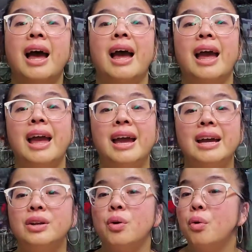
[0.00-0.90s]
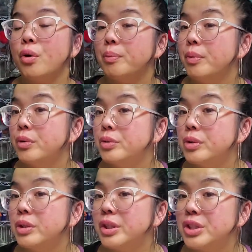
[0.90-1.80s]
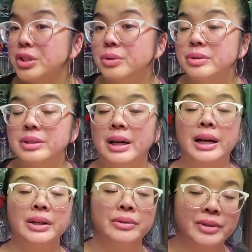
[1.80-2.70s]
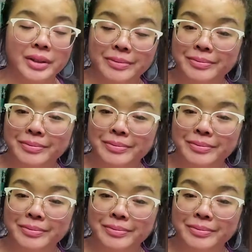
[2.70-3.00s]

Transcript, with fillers: and hormonal issues. I don't know.